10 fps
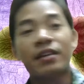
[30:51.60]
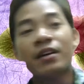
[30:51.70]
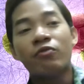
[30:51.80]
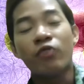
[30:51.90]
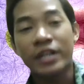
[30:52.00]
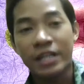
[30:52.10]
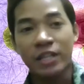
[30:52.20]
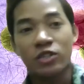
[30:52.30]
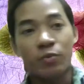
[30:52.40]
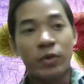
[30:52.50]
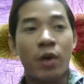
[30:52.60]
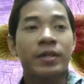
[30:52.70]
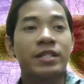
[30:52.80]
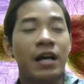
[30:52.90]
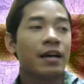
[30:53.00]
for the kit to be
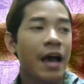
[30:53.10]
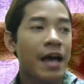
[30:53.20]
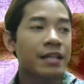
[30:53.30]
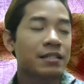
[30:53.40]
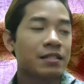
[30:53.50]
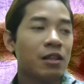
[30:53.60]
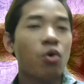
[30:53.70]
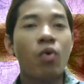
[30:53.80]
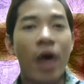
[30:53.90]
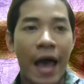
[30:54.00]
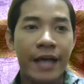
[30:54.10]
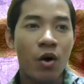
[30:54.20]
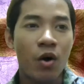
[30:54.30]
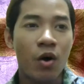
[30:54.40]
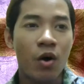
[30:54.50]
commercialized as low
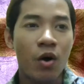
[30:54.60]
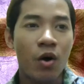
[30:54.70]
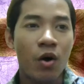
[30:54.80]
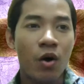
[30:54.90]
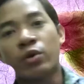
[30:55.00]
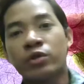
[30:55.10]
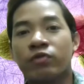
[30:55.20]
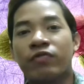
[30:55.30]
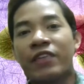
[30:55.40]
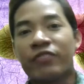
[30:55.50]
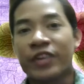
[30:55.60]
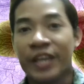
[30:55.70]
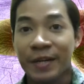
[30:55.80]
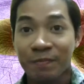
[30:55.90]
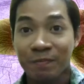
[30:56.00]
as $1 or equal to
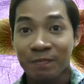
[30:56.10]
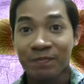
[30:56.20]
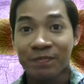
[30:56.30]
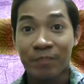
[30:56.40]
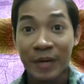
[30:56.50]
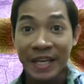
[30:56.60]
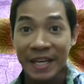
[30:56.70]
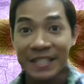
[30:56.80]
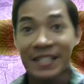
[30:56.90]
5 ringgit per kit. Okay.